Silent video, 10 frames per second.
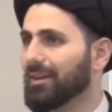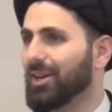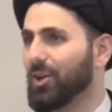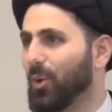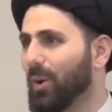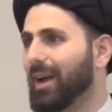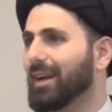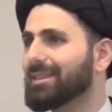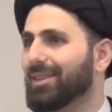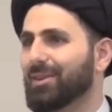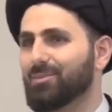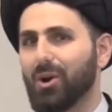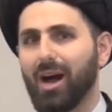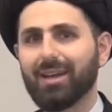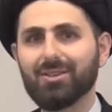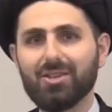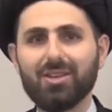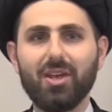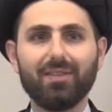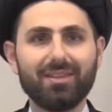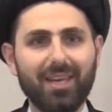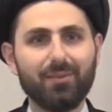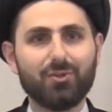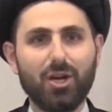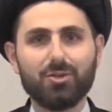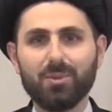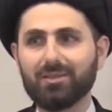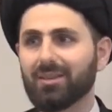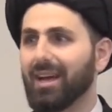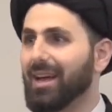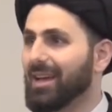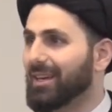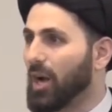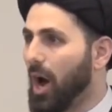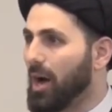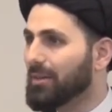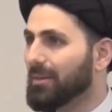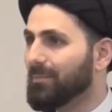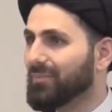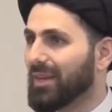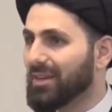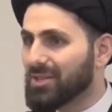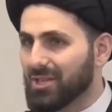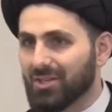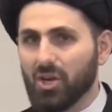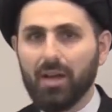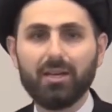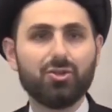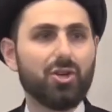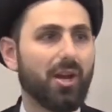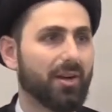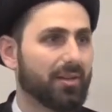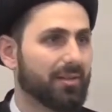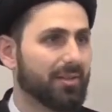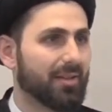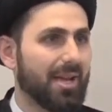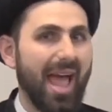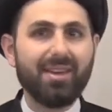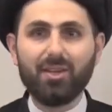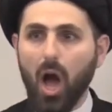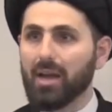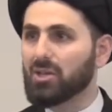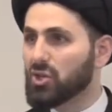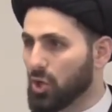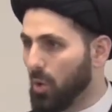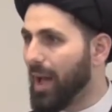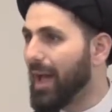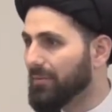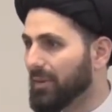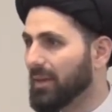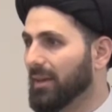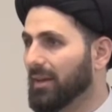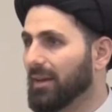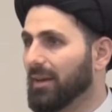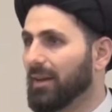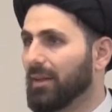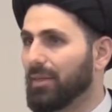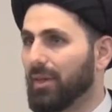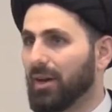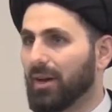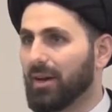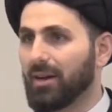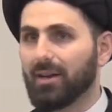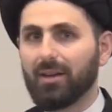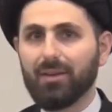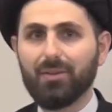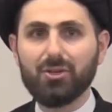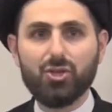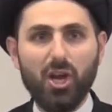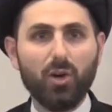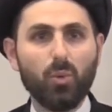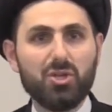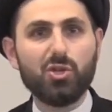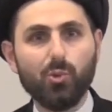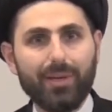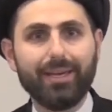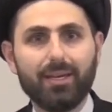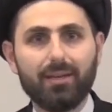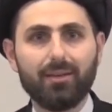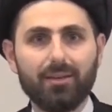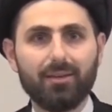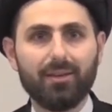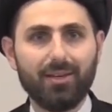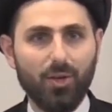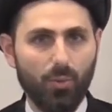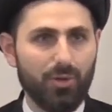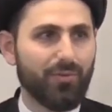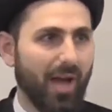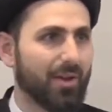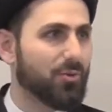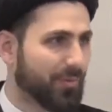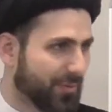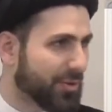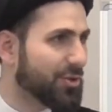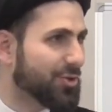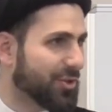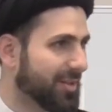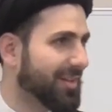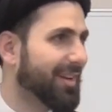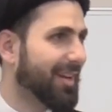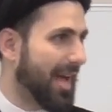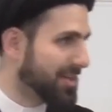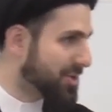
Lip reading: You know, one hadith in Bukhari says on the Day of Judgment, God sits on a chair, and God is so heavy, the chair will squeak. You know, when you've got new furniture and